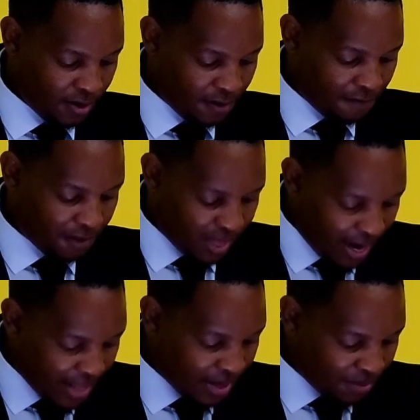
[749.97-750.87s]
For
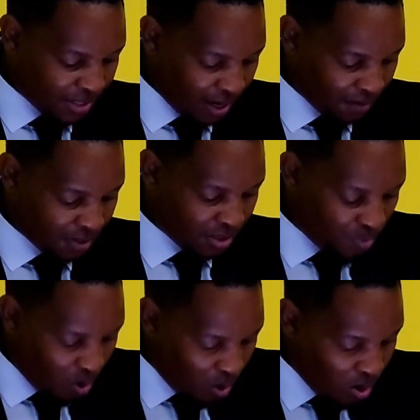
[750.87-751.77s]
they themselves
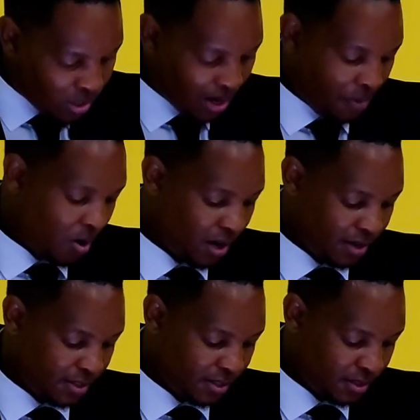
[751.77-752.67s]
report about
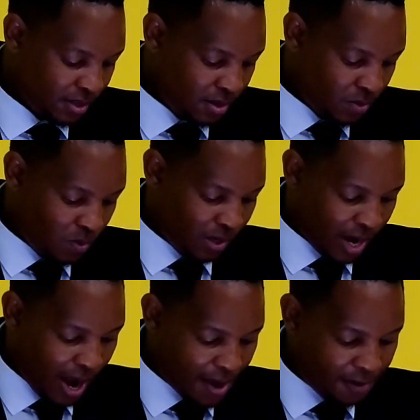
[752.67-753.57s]
us what
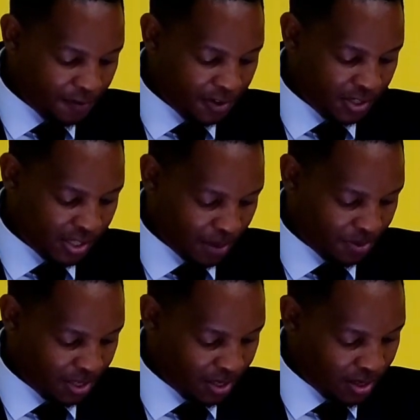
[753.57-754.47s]
kind of a
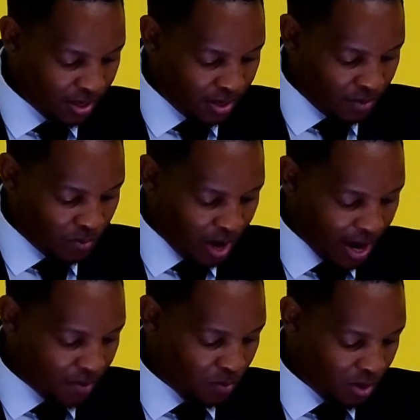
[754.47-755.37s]
reception we
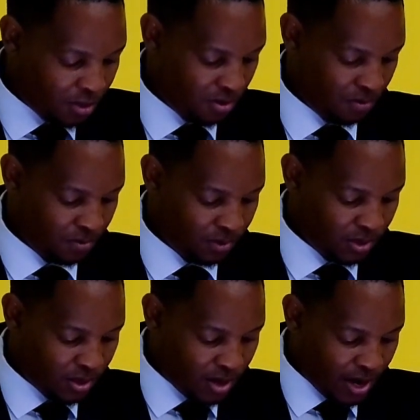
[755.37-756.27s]
had with you,
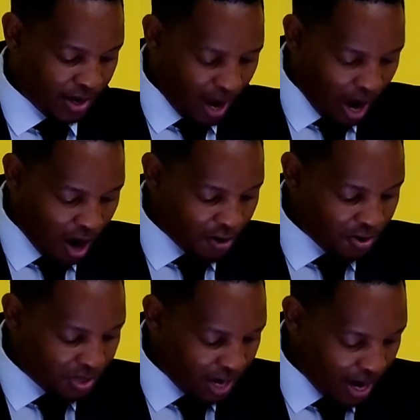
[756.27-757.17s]
and how you
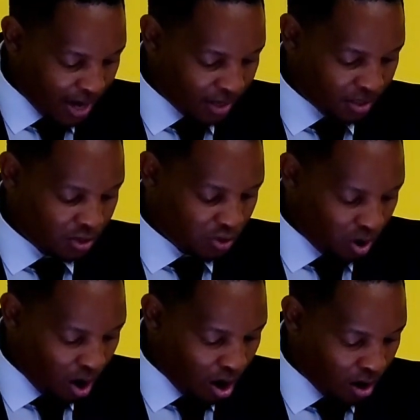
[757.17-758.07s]
turned to
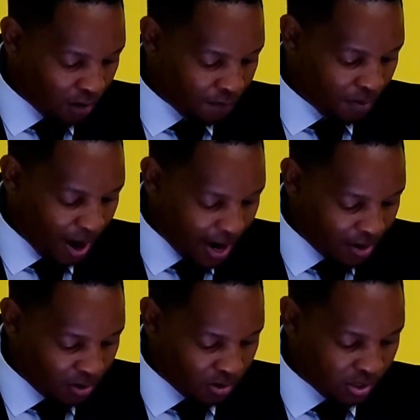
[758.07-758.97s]
God from
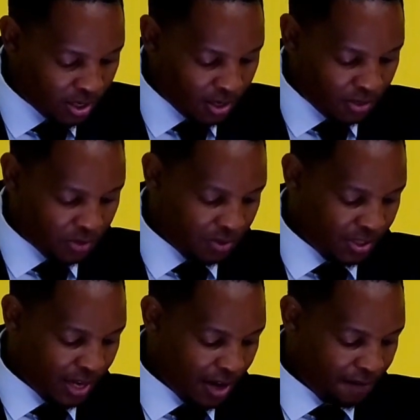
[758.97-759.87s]
idols to
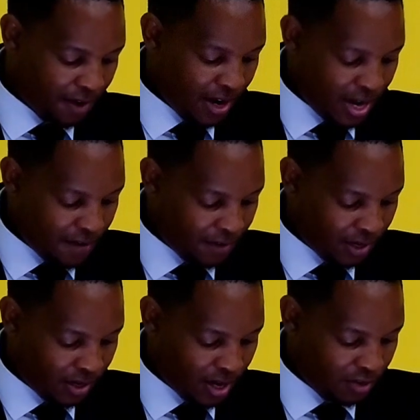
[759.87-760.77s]
serve a
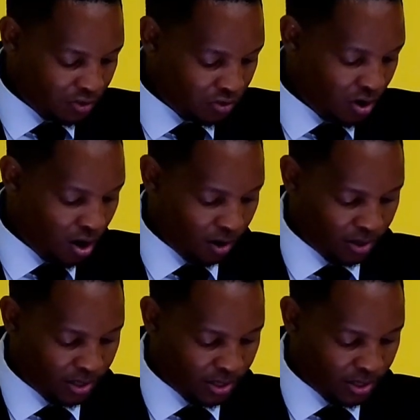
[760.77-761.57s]
living and true God,